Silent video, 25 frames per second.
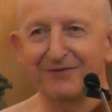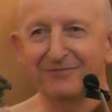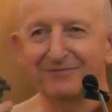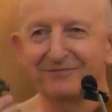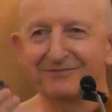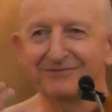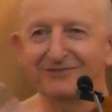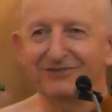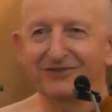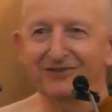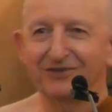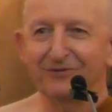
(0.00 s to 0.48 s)

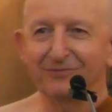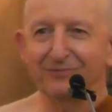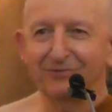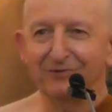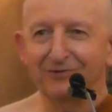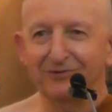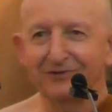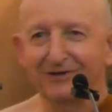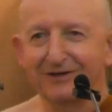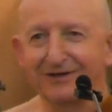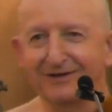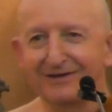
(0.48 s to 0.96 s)
am
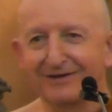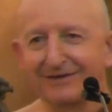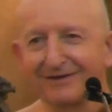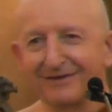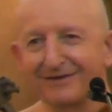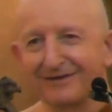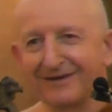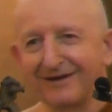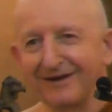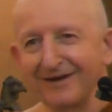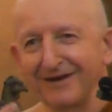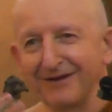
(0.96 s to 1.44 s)
Singaporean,
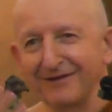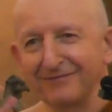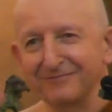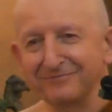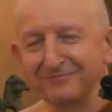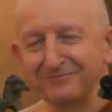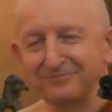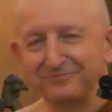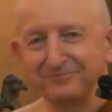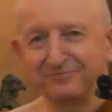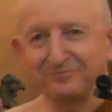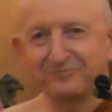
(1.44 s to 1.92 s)
I
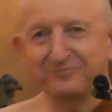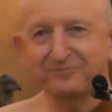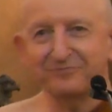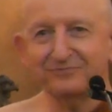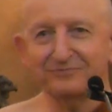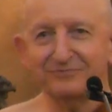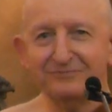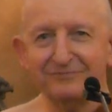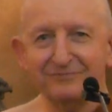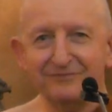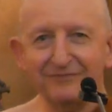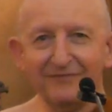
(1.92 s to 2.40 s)

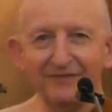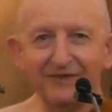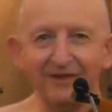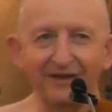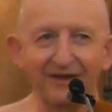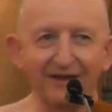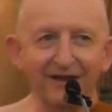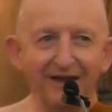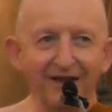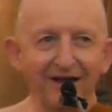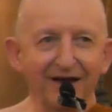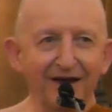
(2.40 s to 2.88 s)

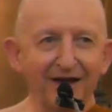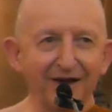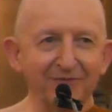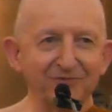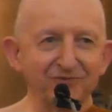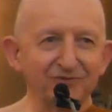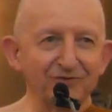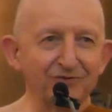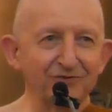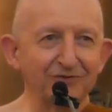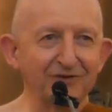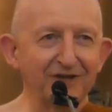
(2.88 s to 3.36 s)

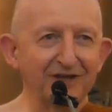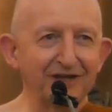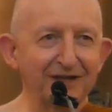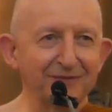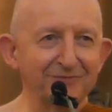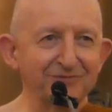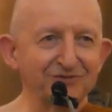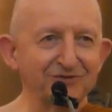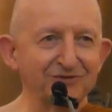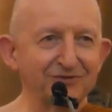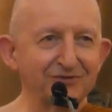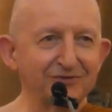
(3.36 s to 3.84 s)
am tall, I
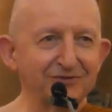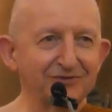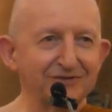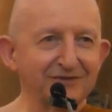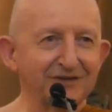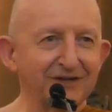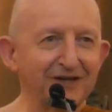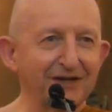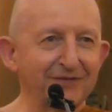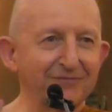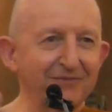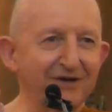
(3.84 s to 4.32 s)
am
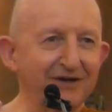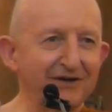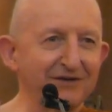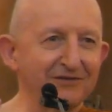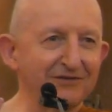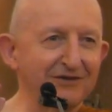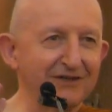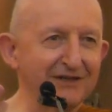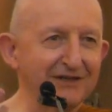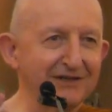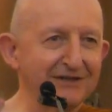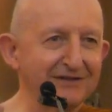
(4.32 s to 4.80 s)
short, I am
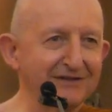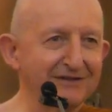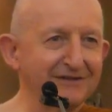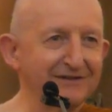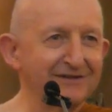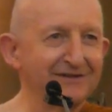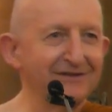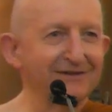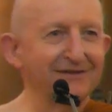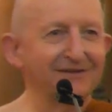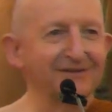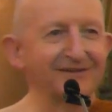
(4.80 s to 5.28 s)
hungry,
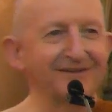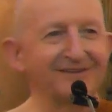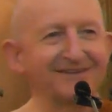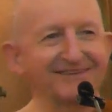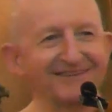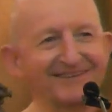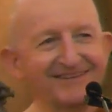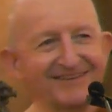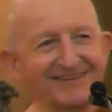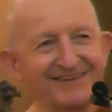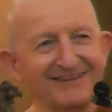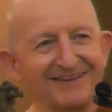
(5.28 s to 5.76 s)

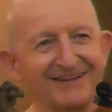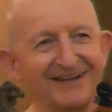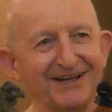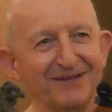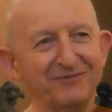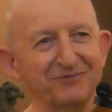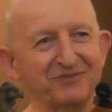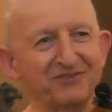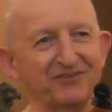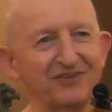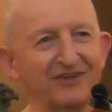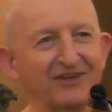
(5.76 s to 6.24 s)
I
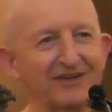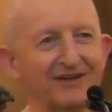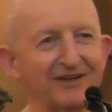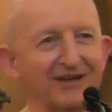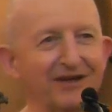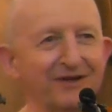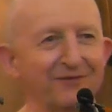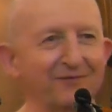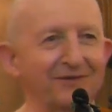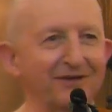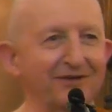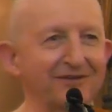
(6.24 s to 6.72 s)
am sick,
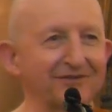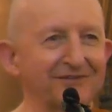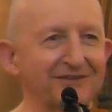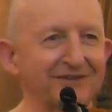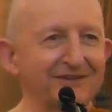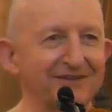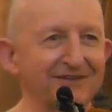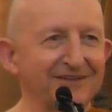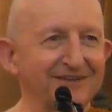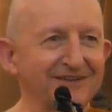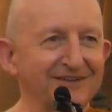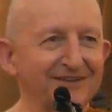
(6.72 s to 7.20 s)
I am
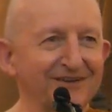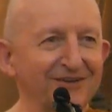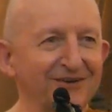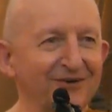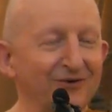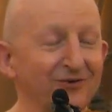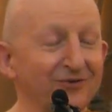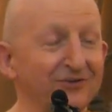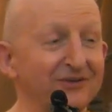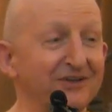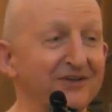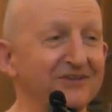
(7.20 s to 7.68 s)
healthy.
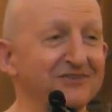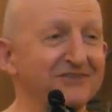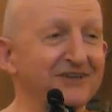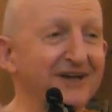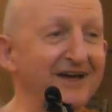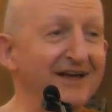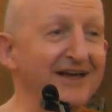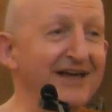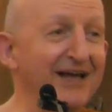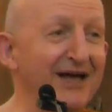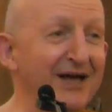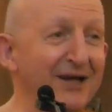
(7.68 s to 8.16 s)
All those
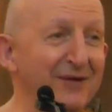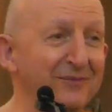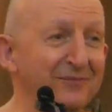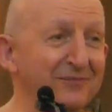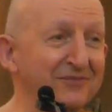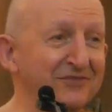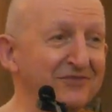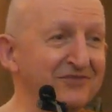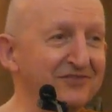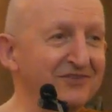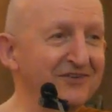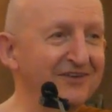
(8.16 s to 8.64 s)
I
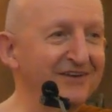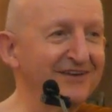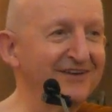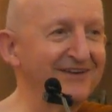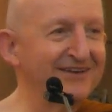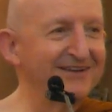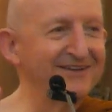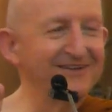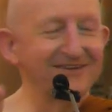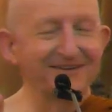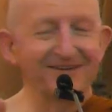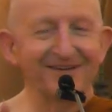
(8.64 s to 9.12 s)
ams,
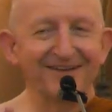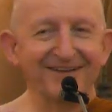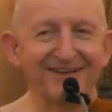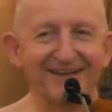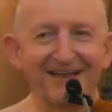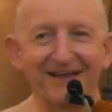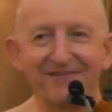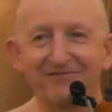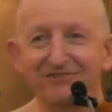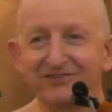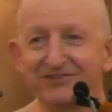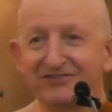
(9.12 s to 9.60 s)

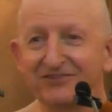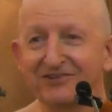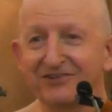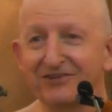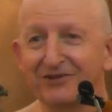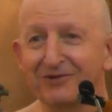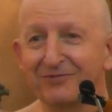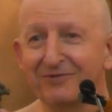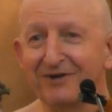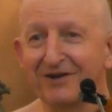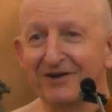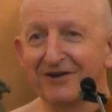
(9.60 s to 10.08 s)
every
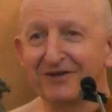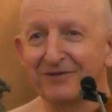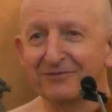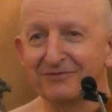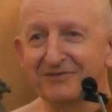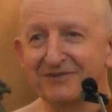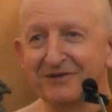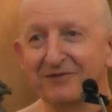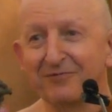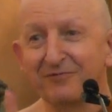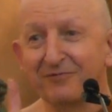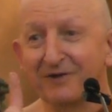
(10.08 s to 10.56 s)
single one of
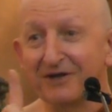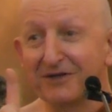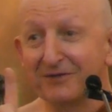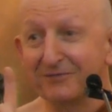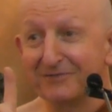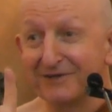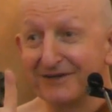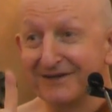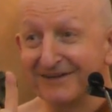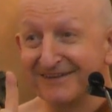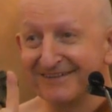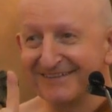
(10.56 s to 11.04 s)
them said, wait a
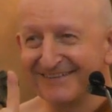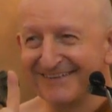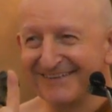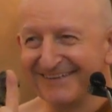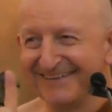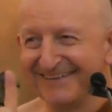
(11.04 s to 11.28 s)
minute.